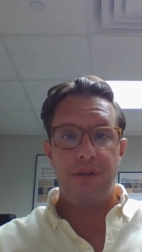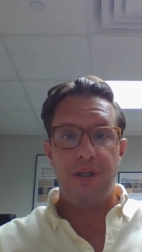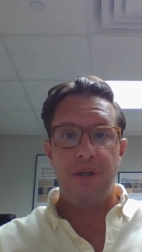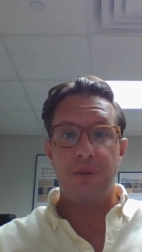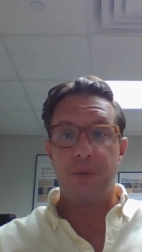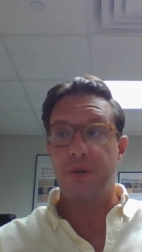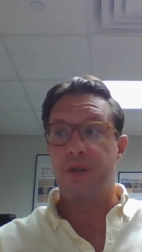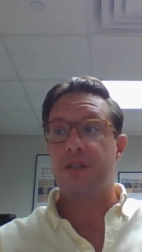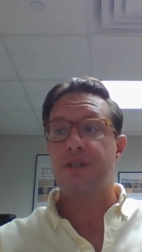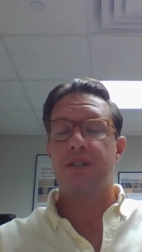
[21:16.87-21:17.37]

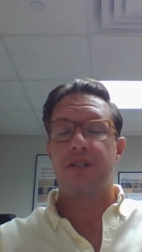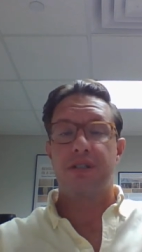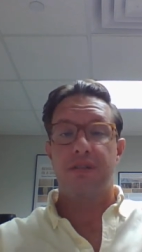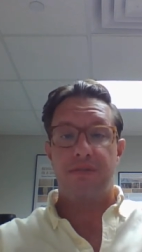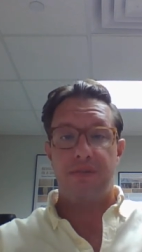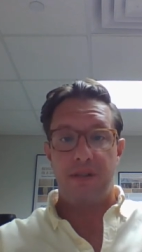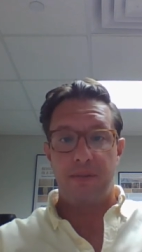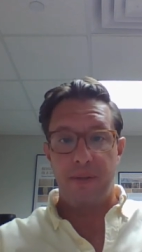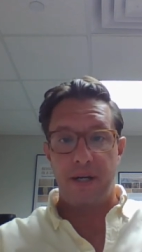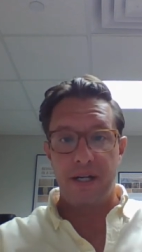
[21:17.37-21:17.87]
origins
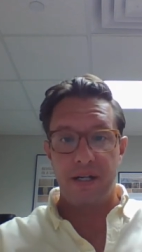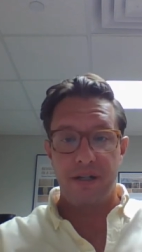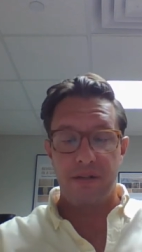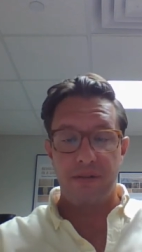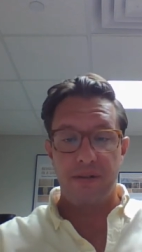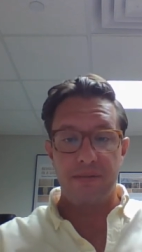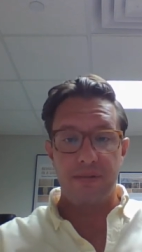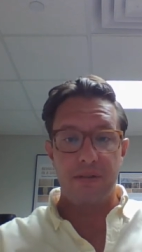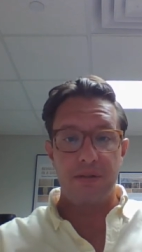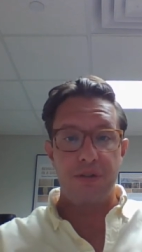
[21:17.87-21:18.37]
of the American
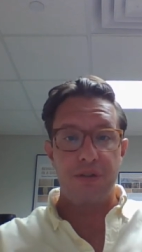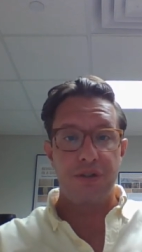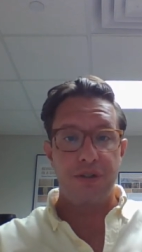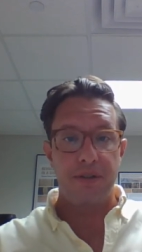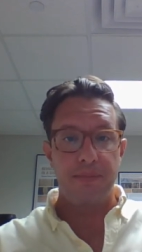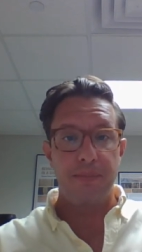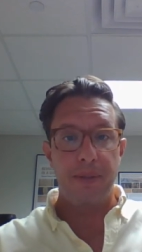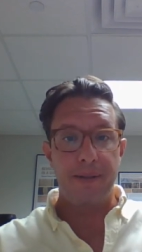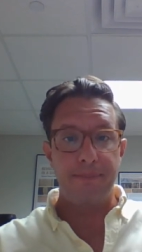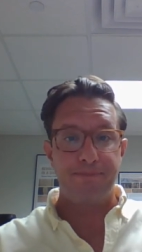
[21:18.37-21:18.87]

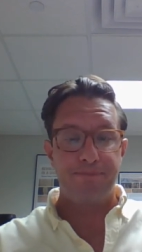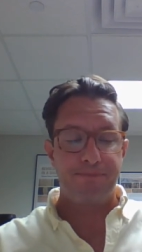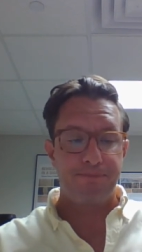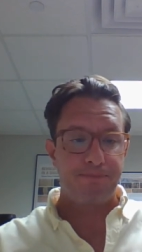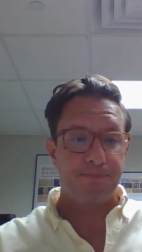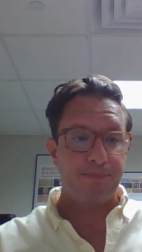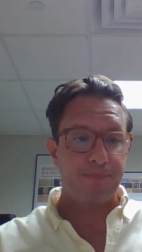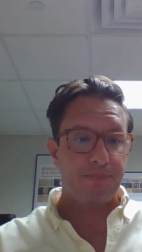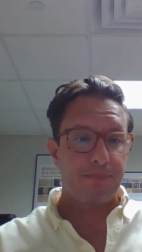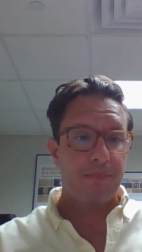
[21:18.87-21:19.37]
Revolution. But
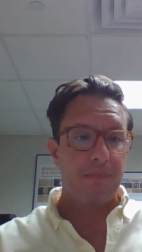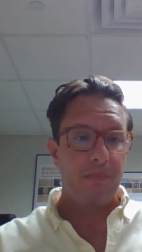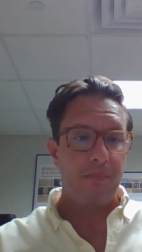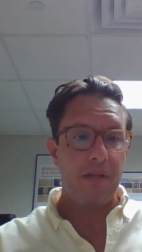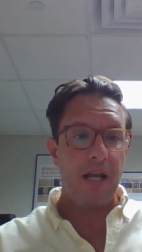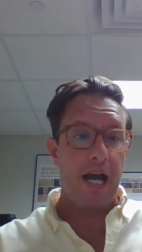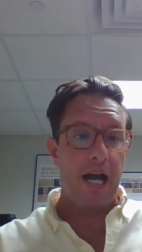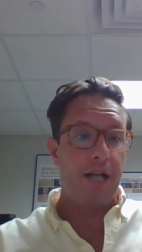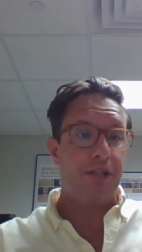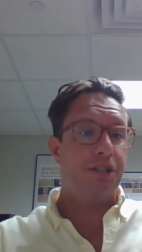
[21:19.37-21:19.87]

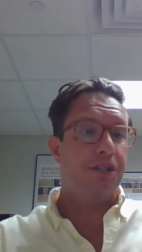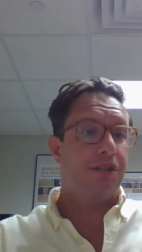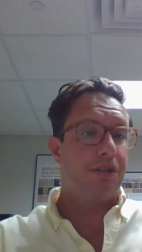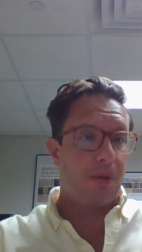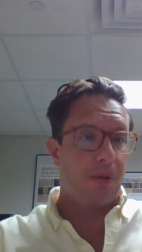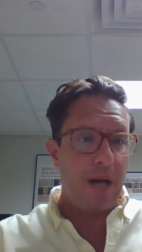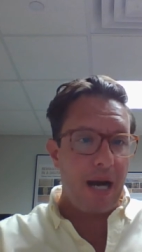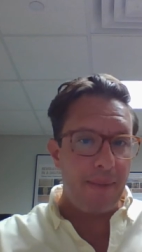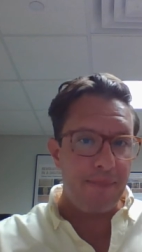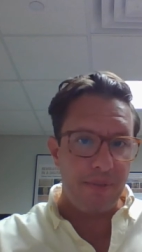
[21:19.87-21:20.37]
just to
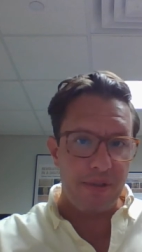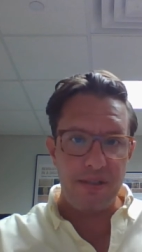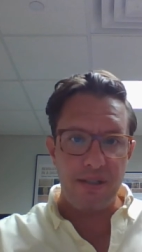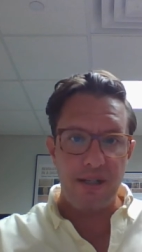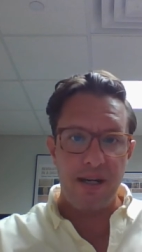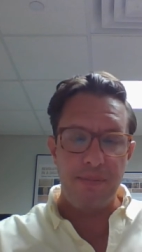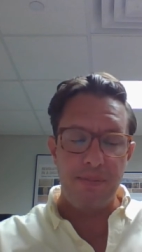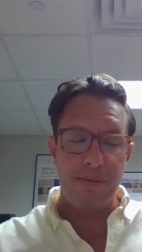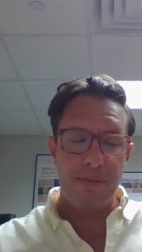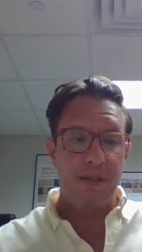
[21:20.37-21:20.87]
wrap this
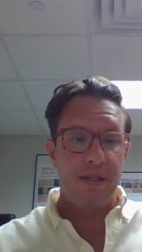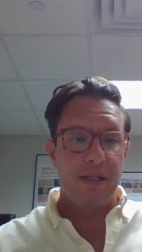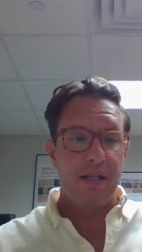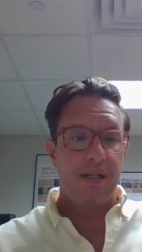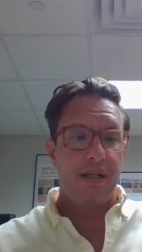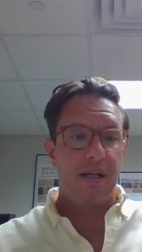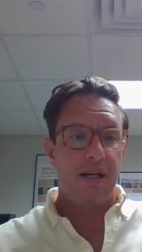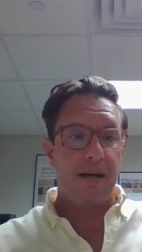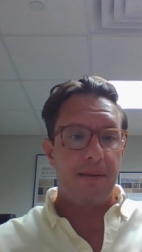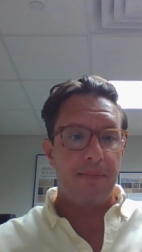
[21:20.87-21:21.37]
up,
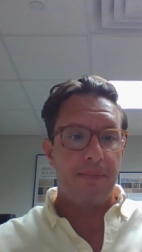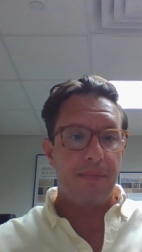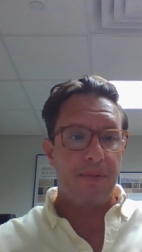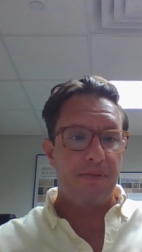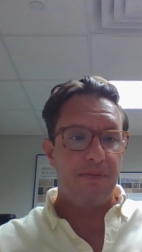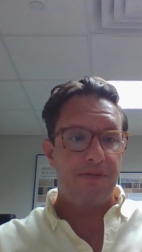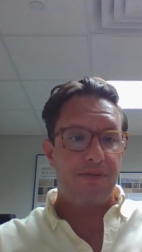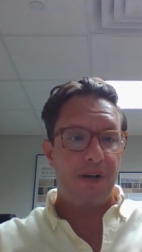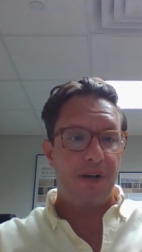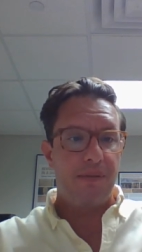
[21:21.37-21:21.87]

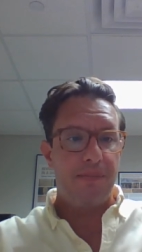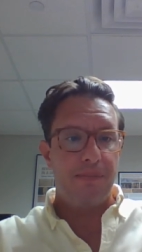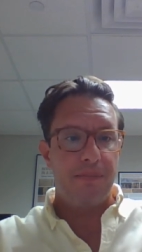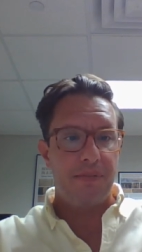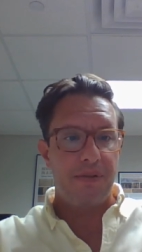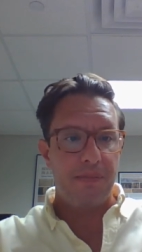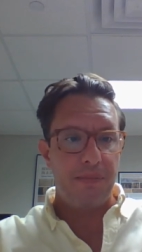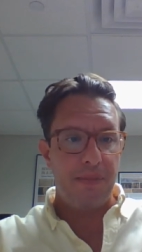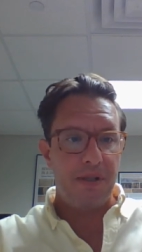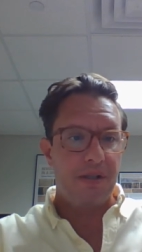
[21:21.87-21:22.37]
from
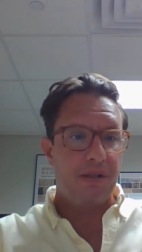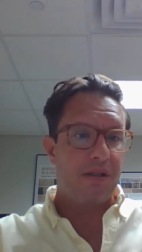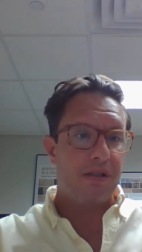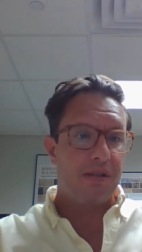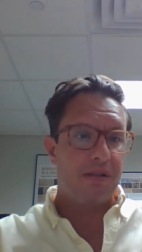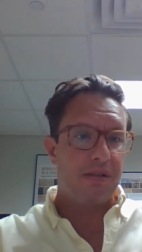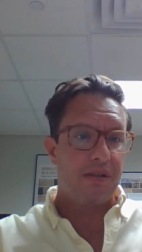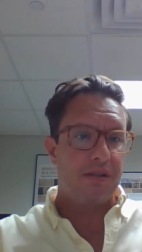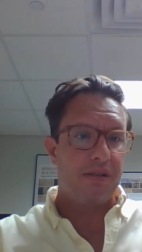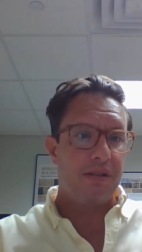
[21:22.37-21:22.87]

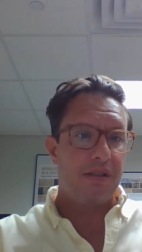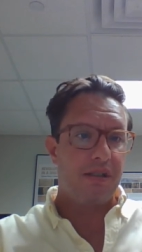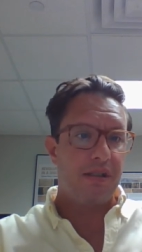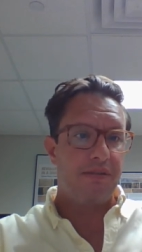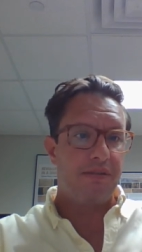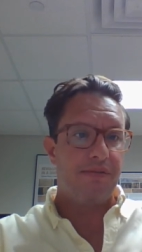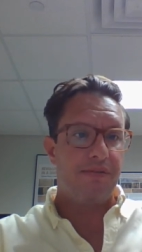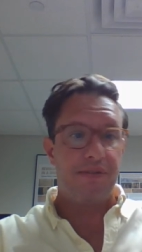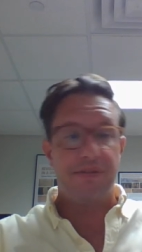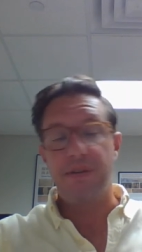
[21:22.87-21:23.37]

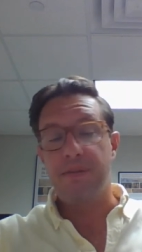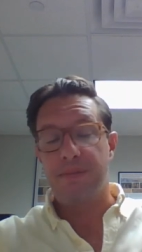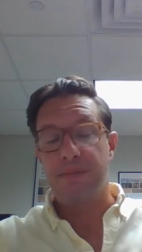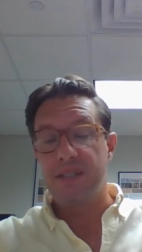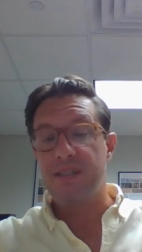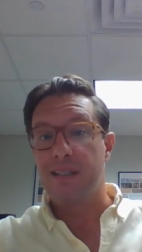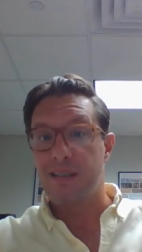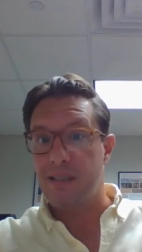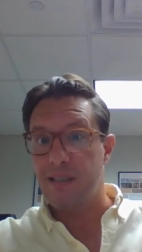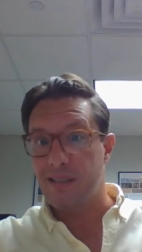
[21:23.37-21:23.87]
the
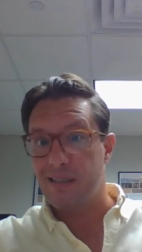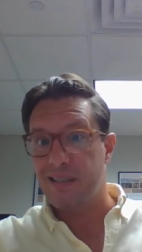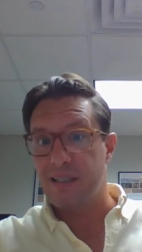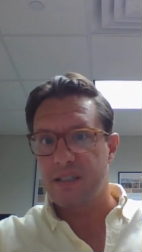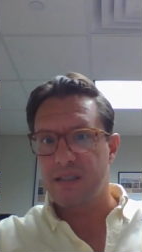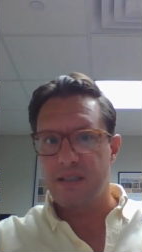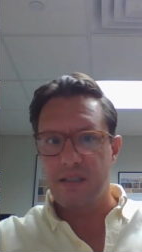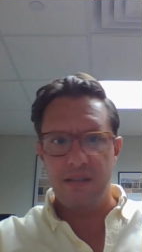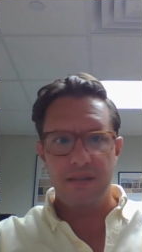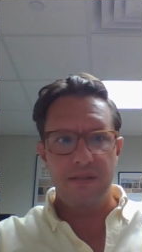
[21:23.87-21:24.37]

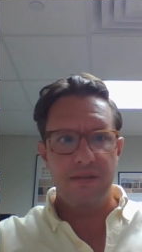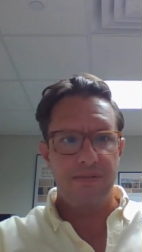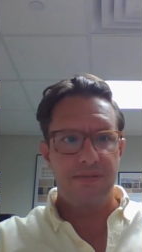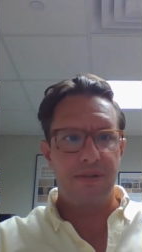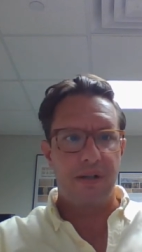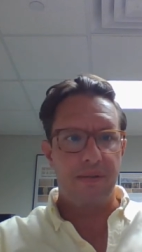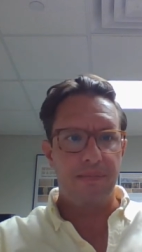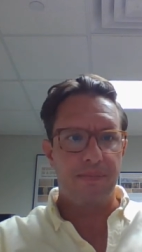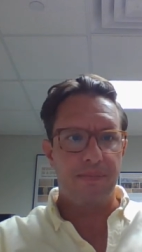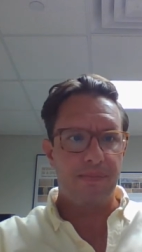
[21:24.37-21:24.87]
1660s,
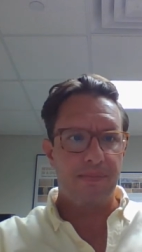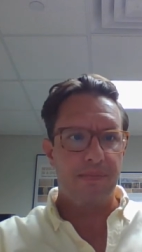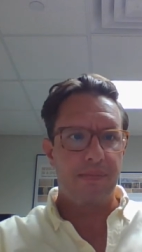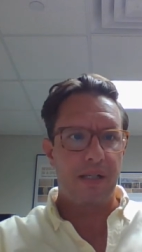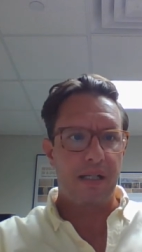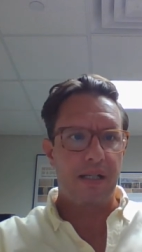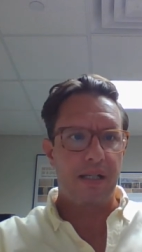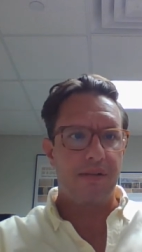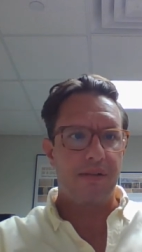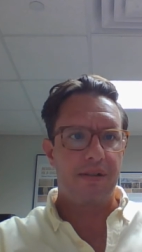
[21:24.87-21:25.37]
from
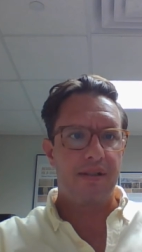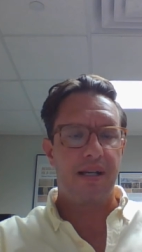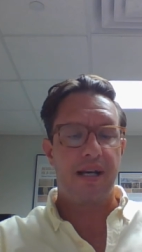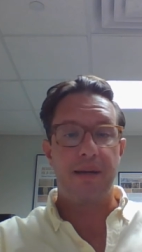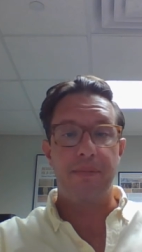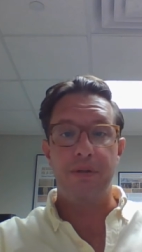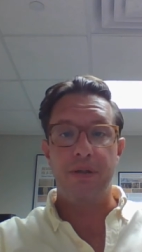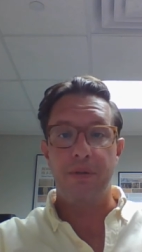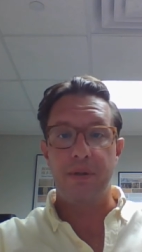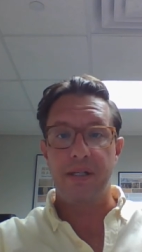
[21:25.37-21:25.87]
the
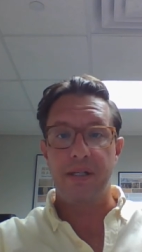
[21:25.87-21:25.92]
time